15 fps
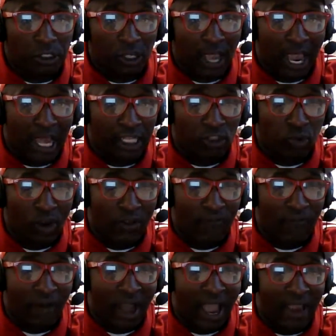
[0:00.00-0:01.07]
had
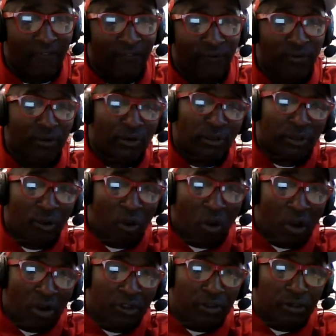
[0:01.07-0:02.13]

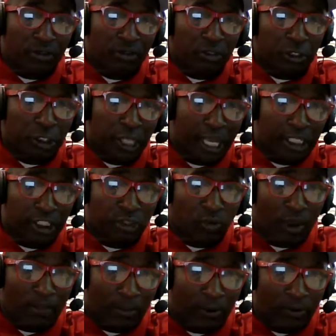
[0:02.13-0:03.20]
25-yard jet
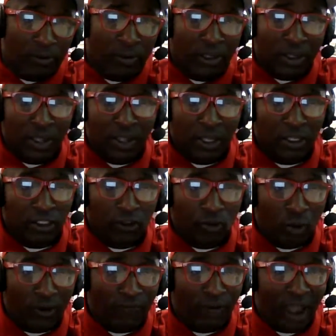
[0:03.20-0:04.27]
sweeper,
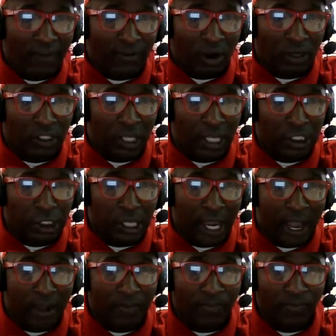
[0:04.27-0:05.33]
25-yard
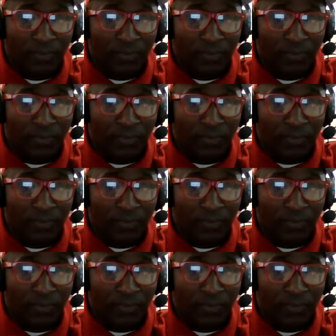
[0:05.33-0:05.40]
touchdown.